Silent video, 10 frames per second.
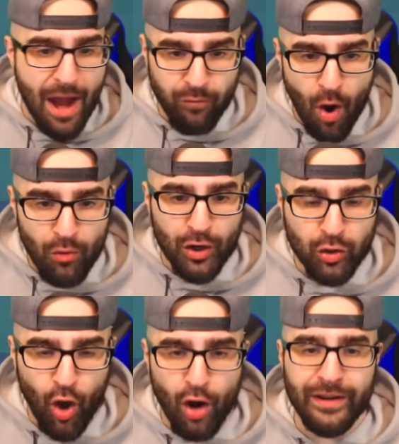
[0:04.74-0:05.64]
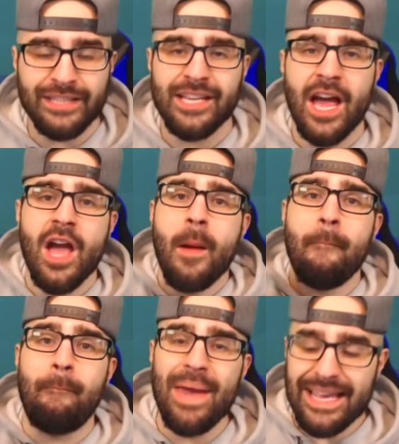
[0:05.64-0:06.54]
Man Road to Glory's
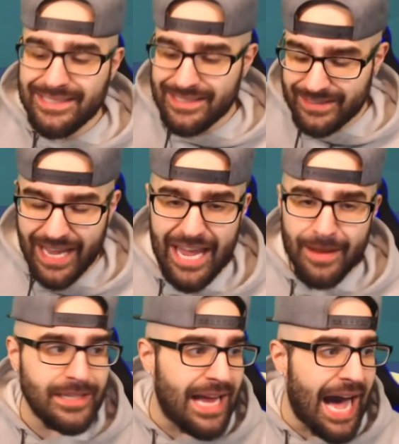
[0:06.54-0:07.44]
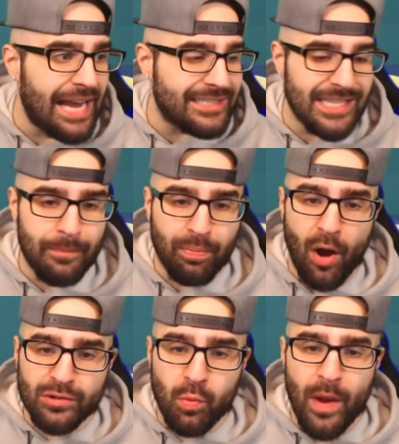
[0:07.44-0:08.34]
beast teams. And honestly,
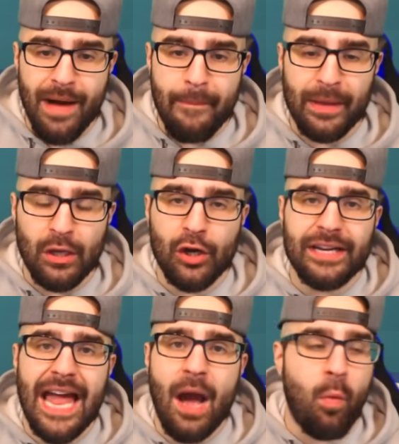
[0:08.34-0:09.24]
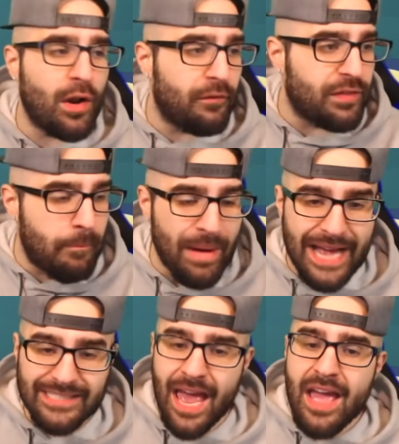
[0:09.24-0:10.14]
bros, we might be looking at one of the
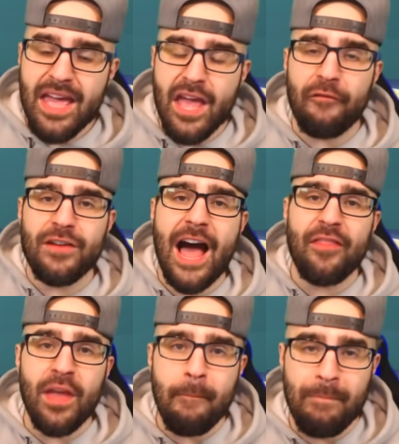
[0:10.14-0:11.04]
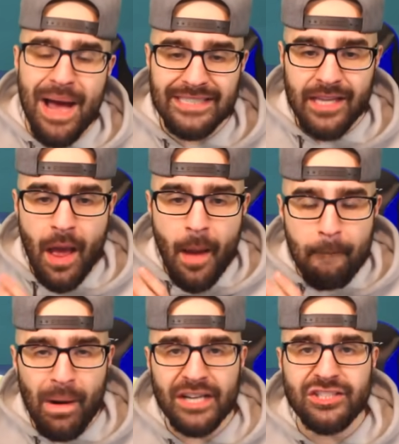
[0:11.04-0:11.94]
best, if not the best,
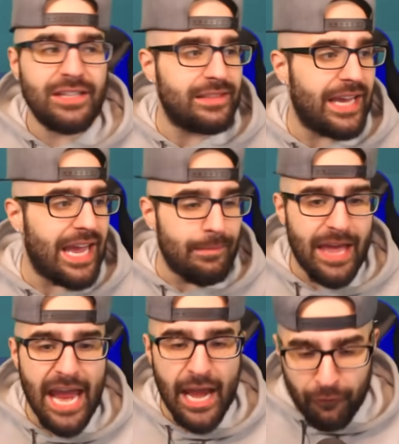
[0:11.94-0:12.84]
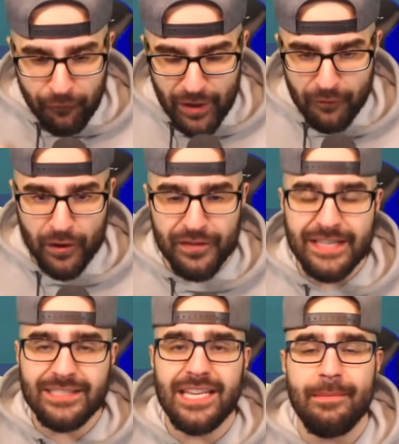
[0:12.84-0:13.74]
budget team in FIFA.
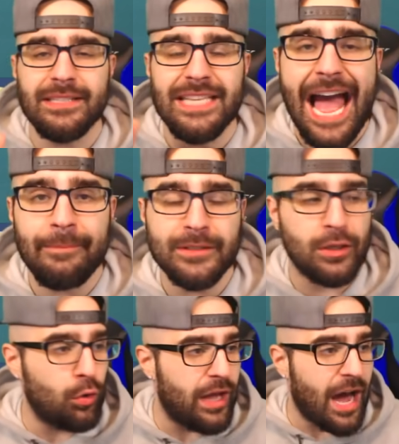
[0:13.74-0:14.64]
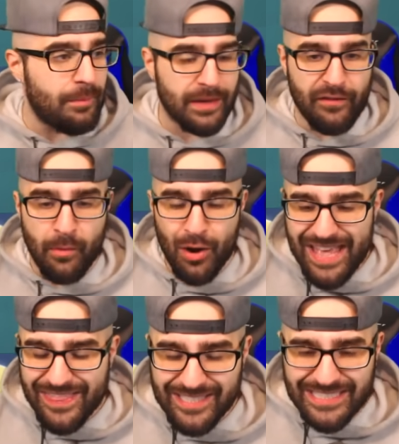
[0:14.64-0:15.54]
This team is absolutely unbelievable.
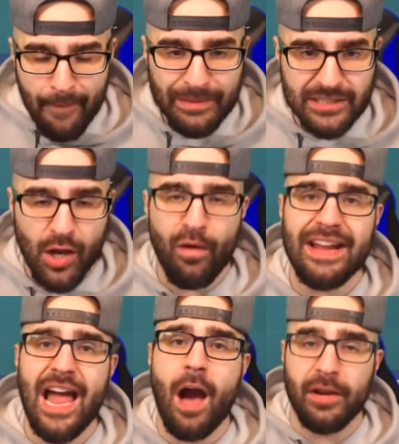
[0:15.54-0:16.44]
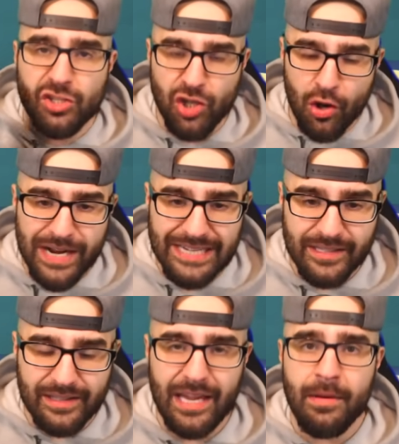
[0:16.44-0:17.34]
In this episode right now, I'm going to show you
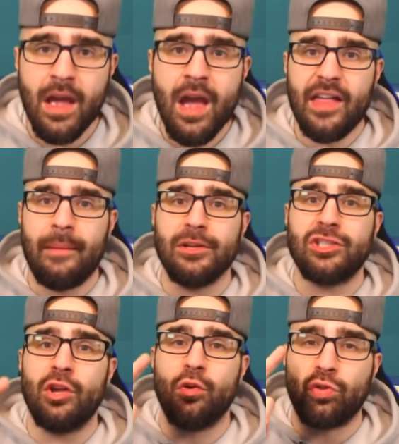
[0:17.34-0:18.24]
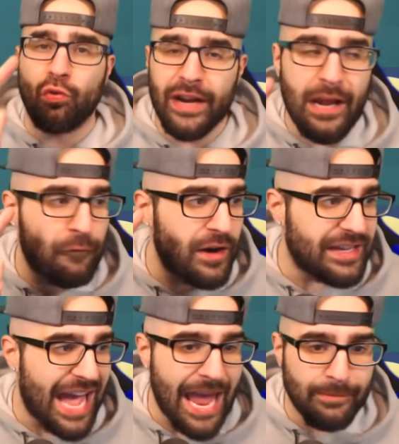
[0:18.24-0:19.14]
guys a team, and I'm going to show you three
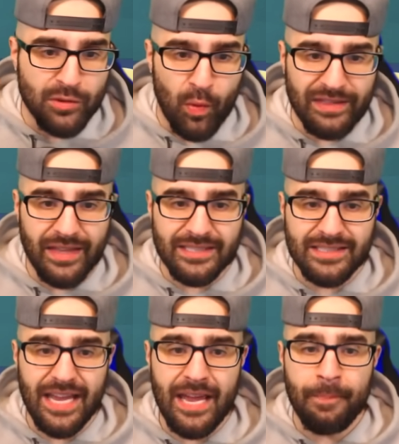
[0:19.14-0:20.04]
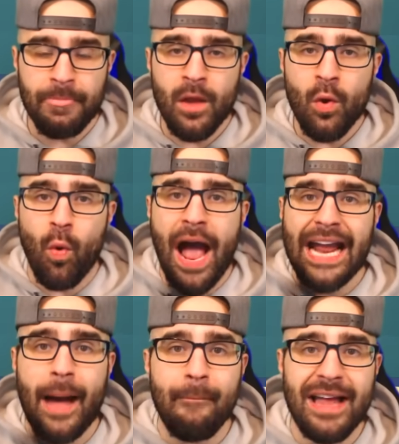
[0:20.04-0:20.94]
different games with this team where
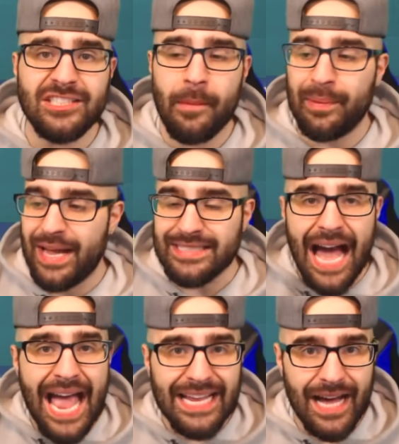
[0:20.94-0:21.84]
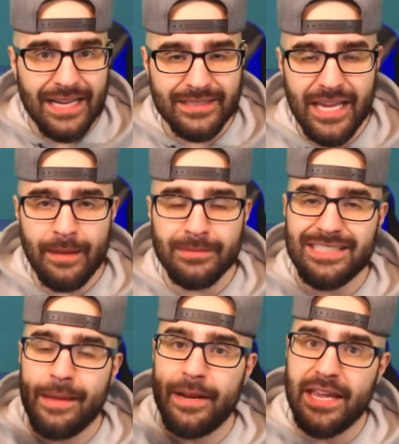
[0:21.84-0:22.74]
I got matched up against Icons teams,
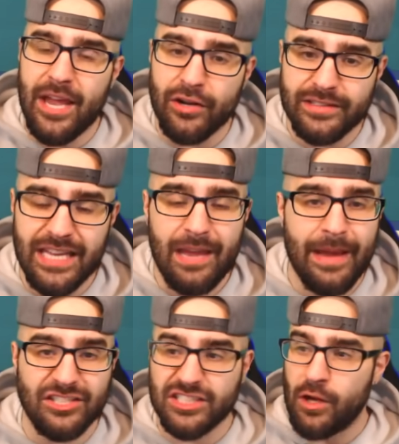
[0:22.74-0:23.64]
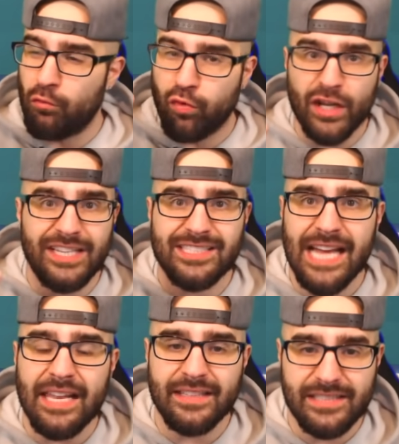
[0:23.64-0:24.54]
Team of the Year team, and just a really
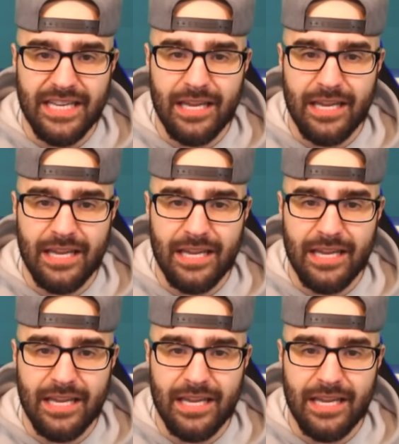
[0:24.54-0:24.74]
solid